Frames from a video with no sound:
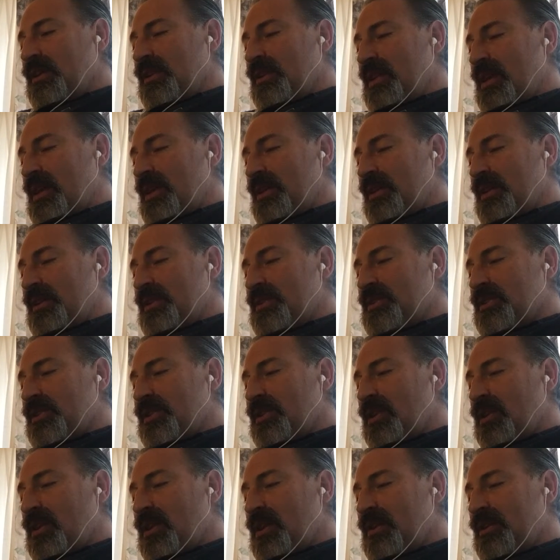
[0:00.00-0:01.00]
that is,
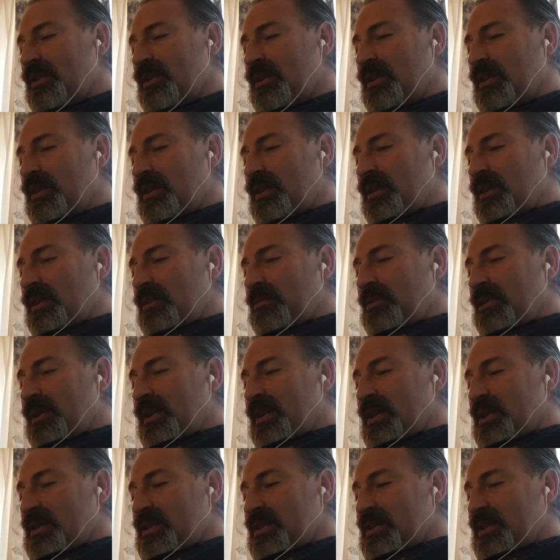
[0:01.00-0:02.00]
God,
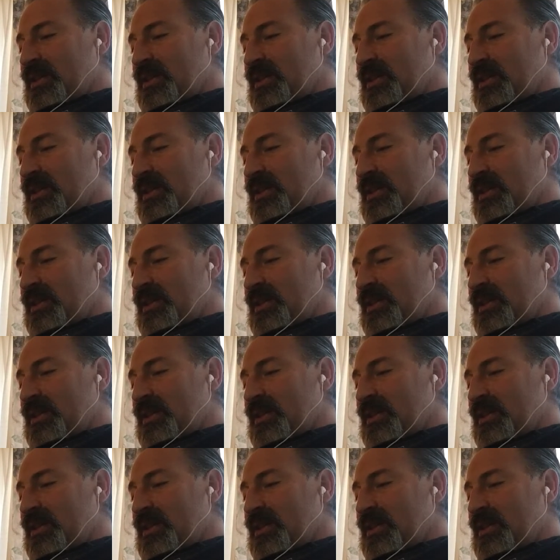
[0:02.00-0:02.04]
because